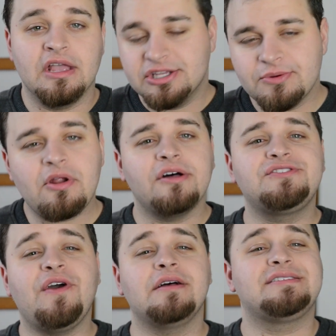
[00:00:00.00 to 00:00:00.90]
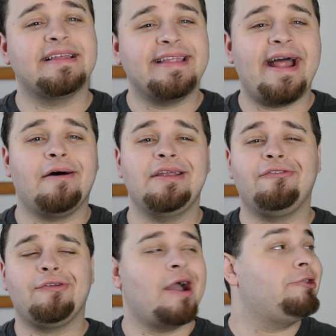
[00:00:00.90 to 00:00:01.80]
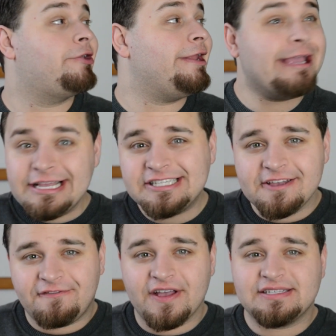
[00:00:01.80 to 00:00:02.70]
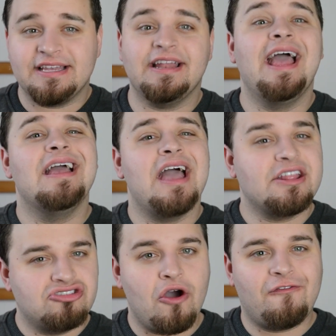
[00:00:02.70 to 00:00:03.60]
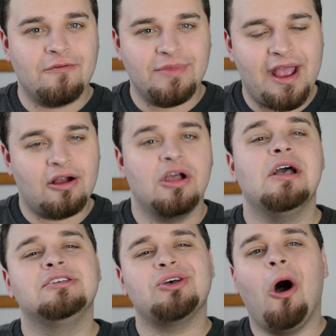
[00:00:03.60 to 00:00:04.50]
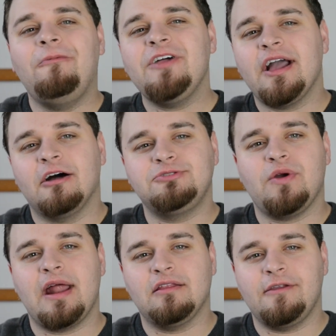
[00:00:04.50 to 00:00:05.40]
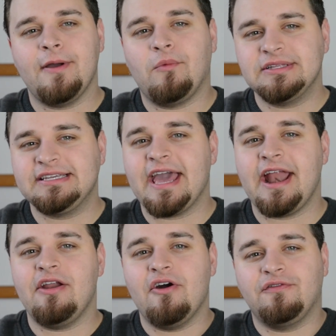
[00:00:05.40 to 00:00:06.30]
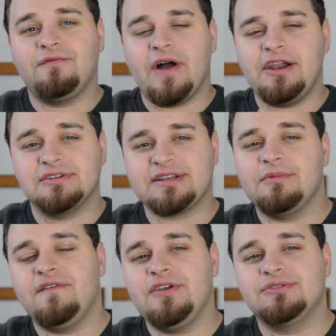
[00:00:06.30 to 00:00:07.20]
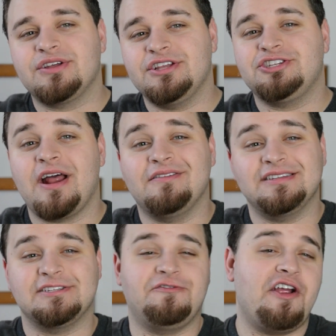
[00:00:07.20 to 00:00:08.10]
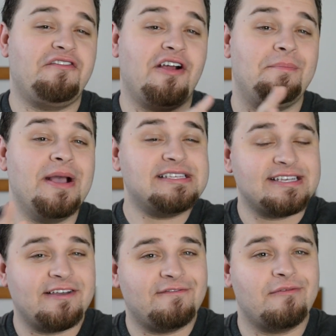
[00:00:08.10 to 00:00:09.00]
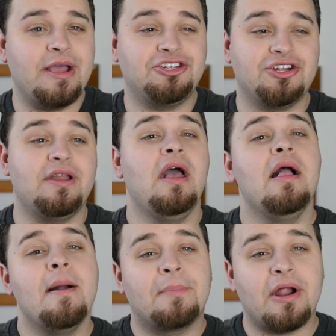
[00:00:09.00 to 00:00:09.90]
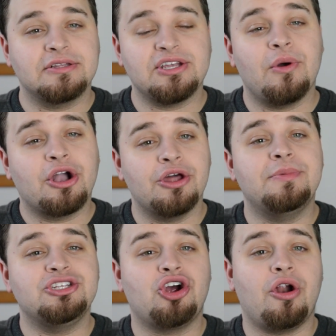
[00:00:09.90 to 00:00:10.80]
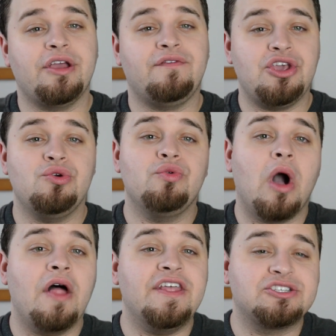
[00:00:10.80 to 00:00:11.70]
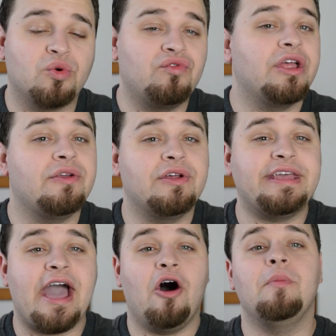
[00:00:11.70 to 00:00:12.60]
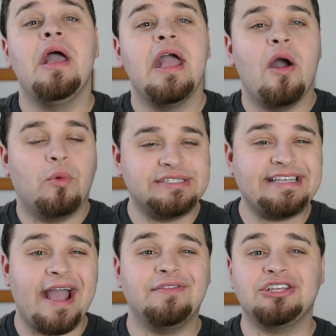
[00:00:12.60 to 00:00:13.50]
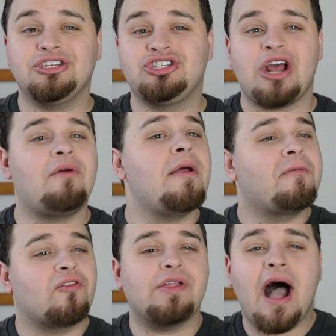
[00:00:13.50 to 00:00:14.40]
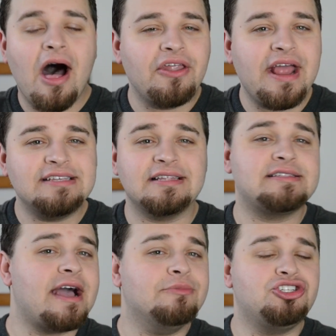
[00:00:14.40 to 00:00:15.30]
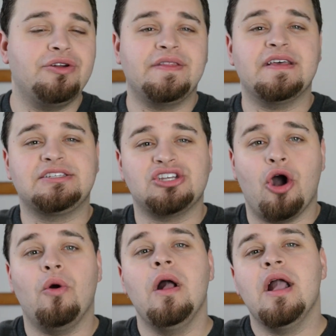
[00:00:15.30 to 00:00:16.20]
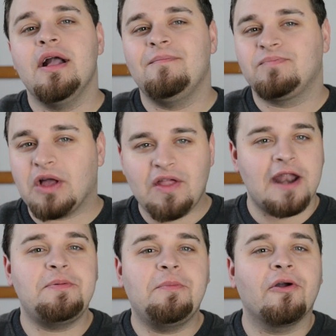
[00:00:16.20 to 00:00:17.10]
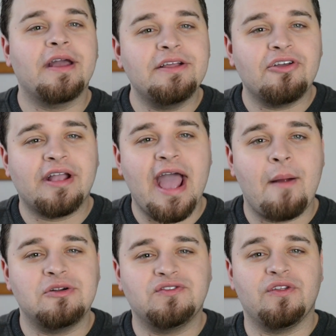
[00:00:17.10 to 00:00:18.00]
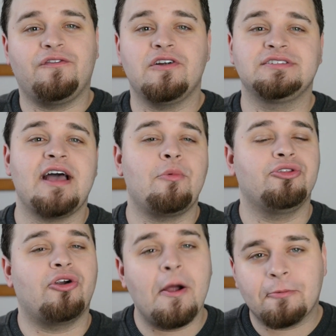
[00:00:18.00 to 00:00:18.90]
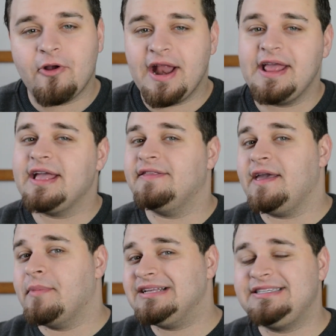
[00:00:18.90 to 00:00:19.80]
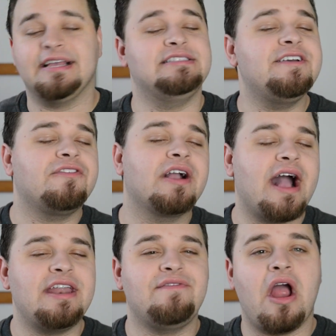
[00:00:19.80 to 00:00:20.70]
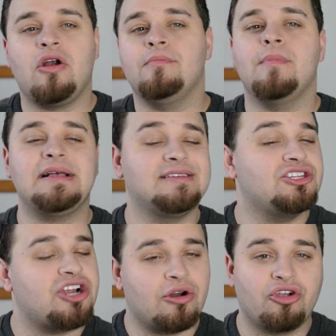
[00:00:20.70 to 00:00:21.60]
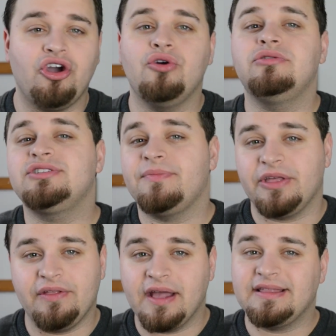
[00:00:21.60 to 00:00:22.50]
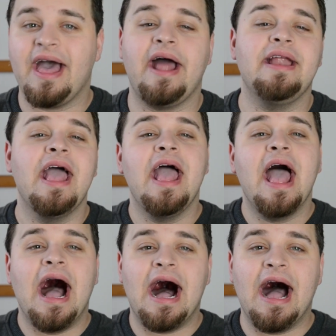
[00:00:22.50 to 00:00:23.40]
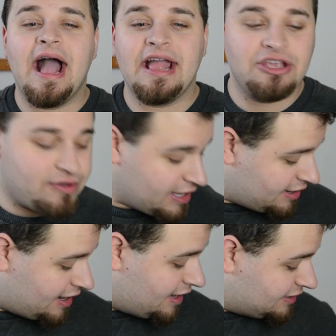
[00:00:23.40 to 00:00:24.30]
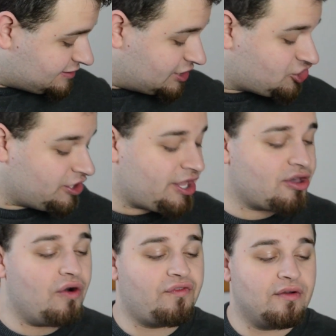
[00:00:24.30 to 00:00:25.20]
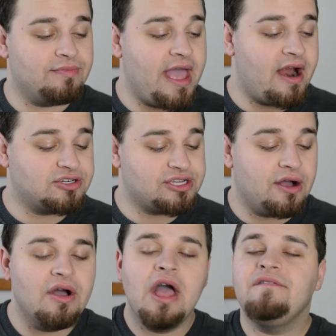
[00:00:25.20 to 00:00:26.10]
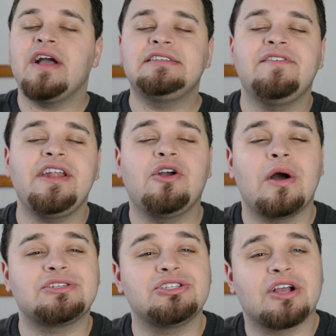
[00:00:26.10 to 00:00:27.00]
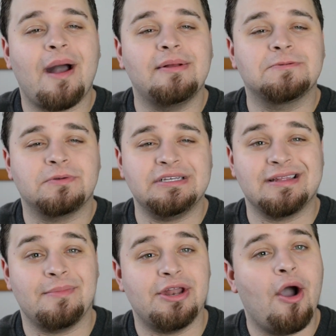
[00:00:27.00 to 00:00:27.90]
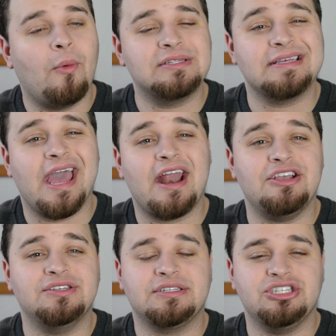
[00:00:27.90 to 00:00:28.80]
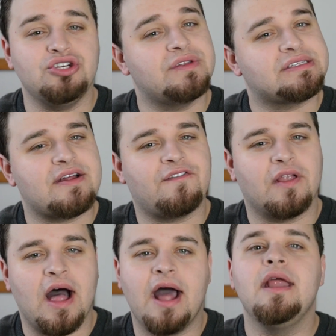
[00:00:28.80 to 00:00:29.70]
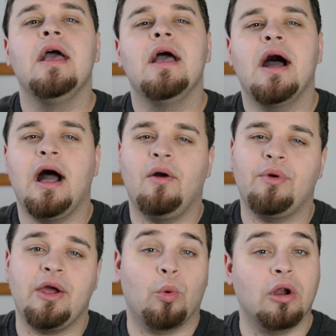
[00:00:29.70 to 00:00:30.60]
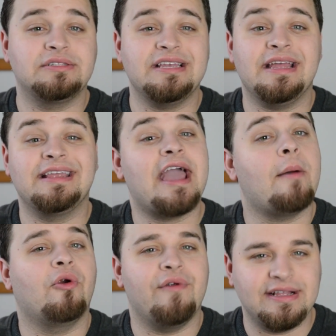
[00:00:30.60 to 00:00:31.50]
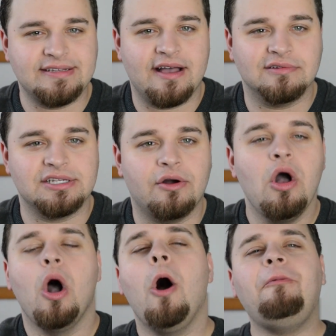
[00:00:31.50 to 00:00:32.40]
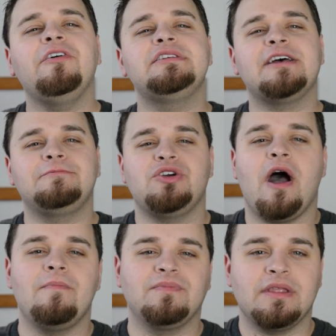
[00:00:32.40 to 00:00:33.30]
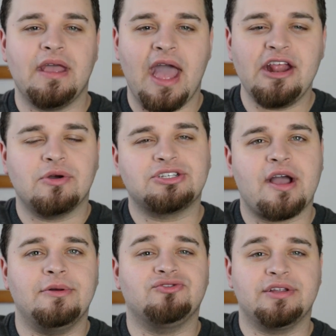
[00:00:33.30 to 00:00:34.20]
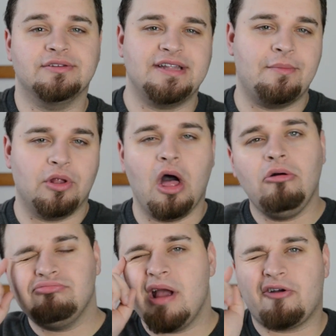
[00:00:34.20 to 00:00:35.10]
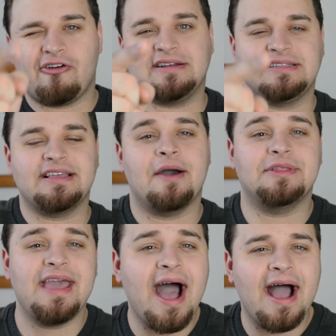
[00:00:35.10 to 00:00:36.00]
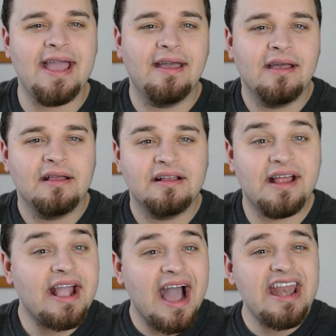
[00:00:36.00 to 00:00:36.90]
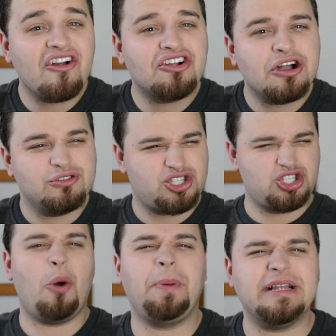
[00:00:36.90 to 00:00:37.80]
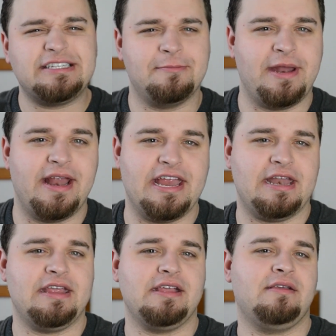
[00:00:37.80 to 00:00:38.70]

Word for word: so when all else fails, send it out. If not, you can easily fix it and go from there. So hopefully I helped you out a little bit. Once again, I know I know some of the viewers on this channel, this is very, very basic information, but also a good majority of you. Uh, this will really, really help. And once again, this is shot right before the holidays at the time of shooting this, so a lot of people are getting their cameras for the first time or they're upgrading and they might see a different kind of error message, error code or something like that. Uh, and you can uh, essentially go from there. So if you guys have any questions or comments, please let me know. Once again, I used to do this stuff a lot uh, when I worked in camera retail. So hopefully this helped you out. Any questions or comments, write those down below. And across to the guy with the eye. And Nikon error codes, don't be intimidated